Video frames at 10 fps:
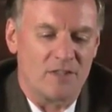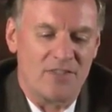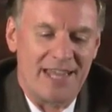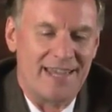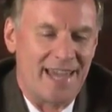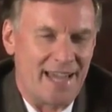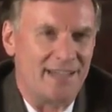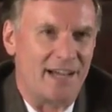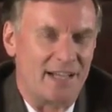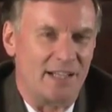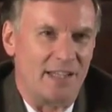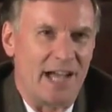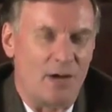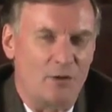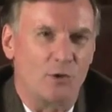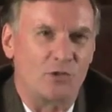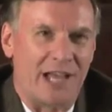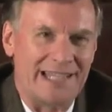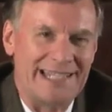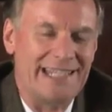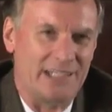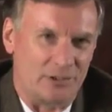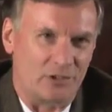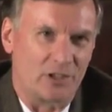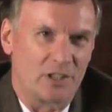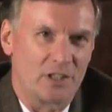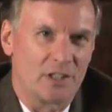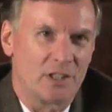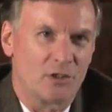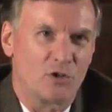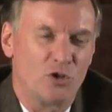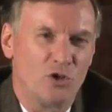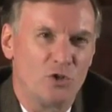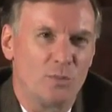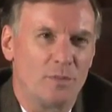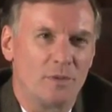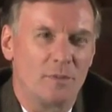they cannot allow those ideas to